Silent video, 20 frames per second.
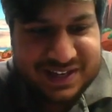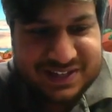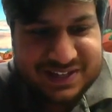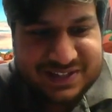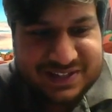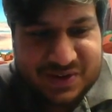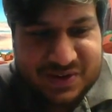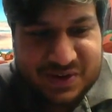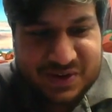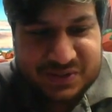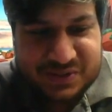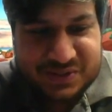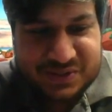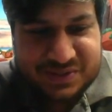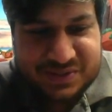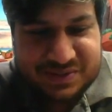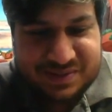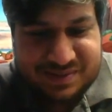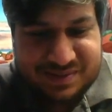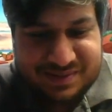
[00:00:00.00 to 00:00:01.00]
So you're
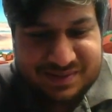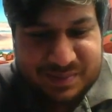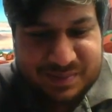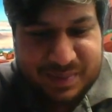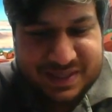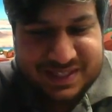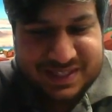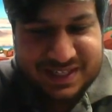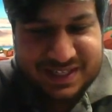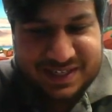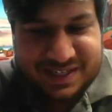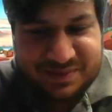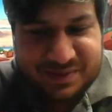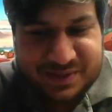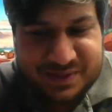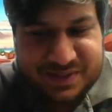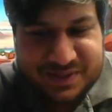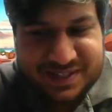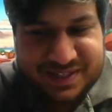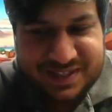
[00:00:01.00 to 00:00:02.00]
basically
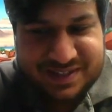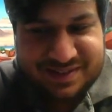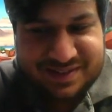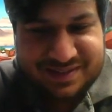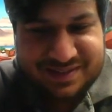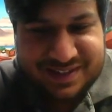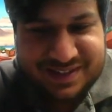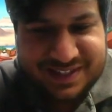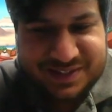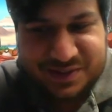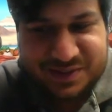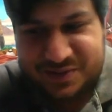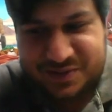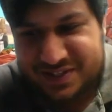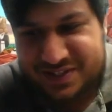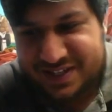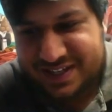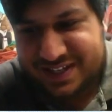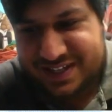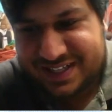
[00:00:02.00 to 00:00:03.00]
reducing and
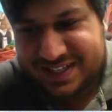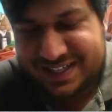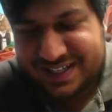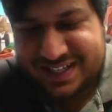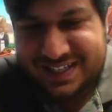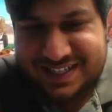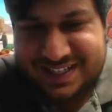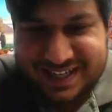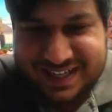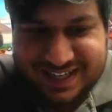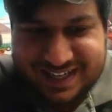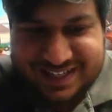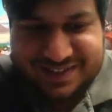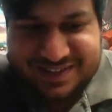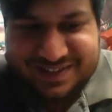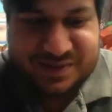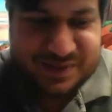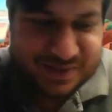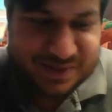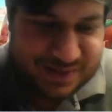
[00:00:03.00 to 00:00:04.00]
dodging and then attacking,
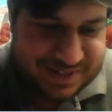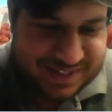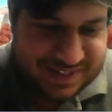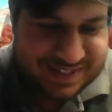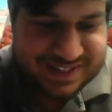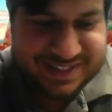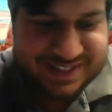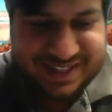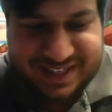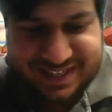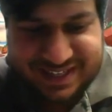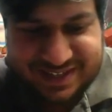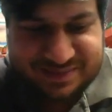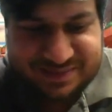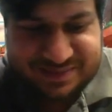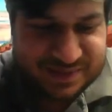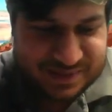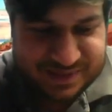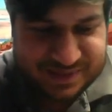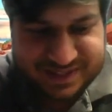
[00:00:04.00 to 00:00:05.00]
reducing, attacking,
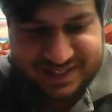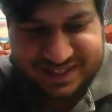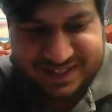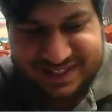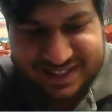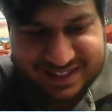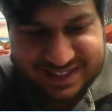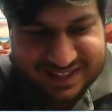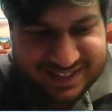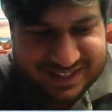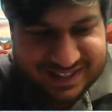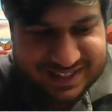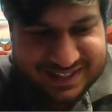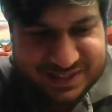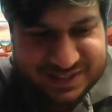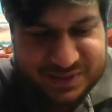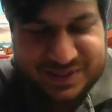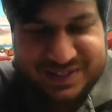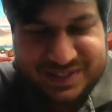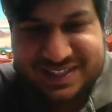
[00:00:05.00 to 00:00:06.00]
reducing, attacking
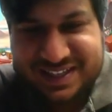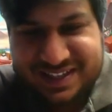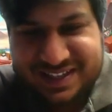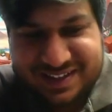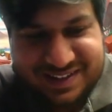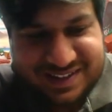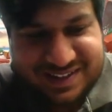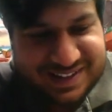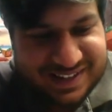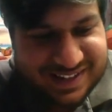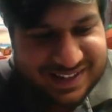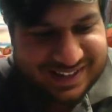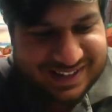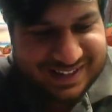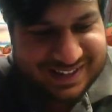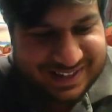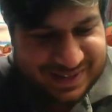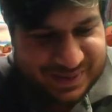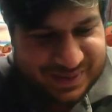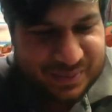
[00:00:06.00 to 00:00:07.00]
until you sync.
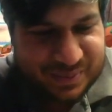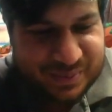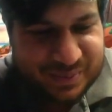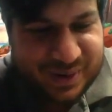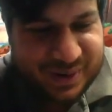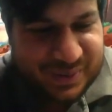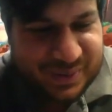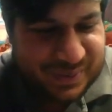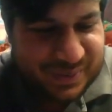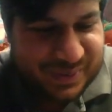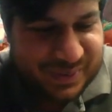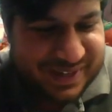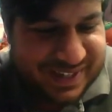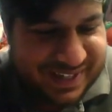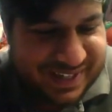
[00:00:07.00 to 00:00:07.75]
Whoa.